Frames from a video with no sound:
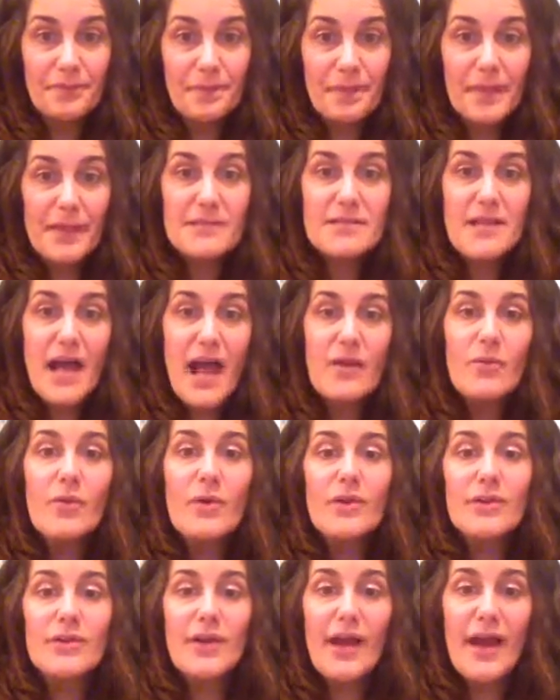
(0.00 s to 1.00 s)
Because I
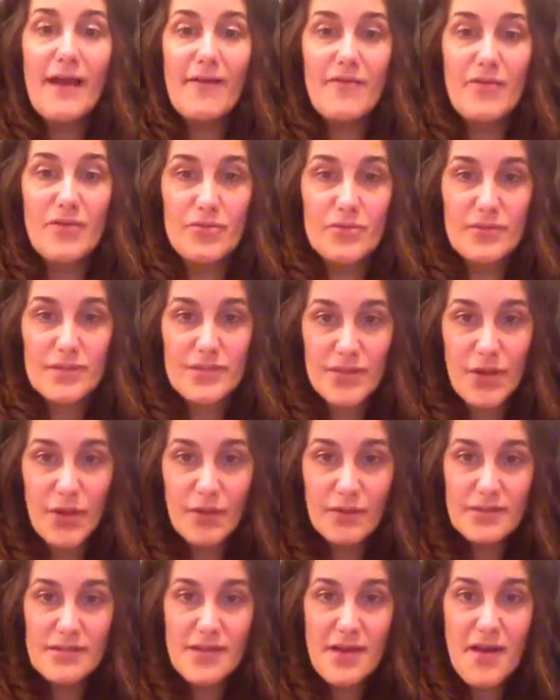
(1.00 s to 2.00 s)
want you to have the
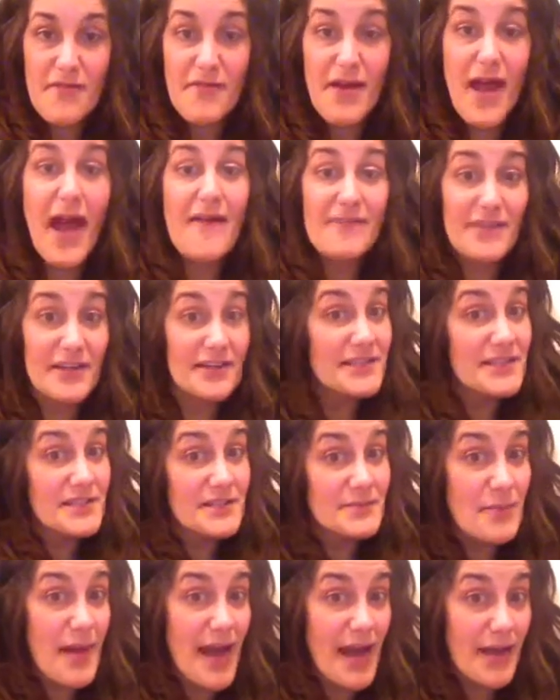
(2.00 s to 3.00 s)
result of having
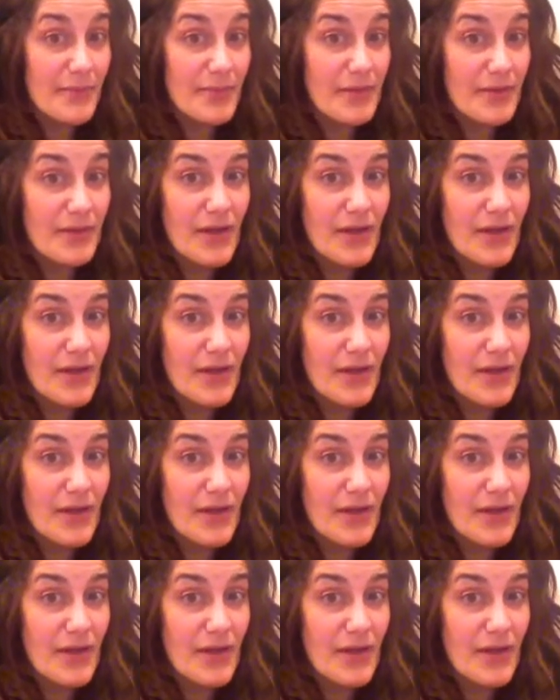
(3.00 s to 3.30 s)
this map.